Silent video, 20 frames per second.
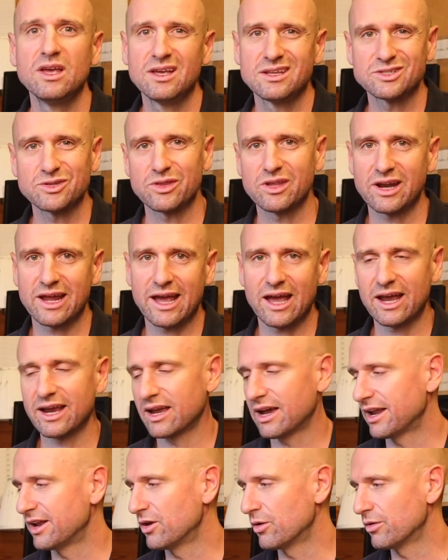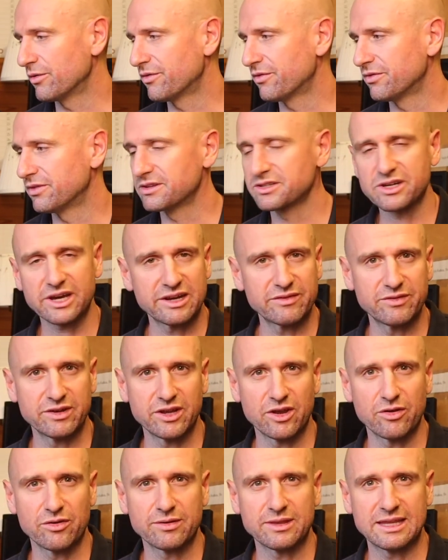So then I know if this kind of
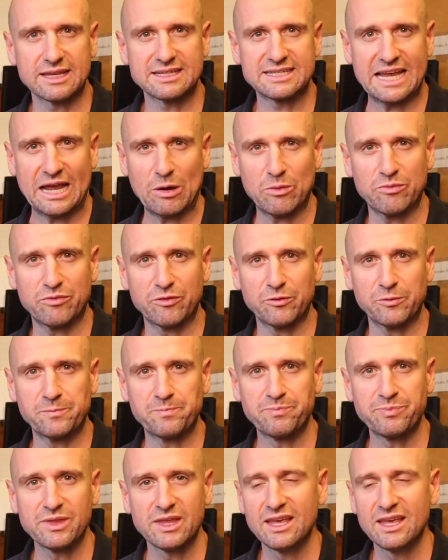video is helpful.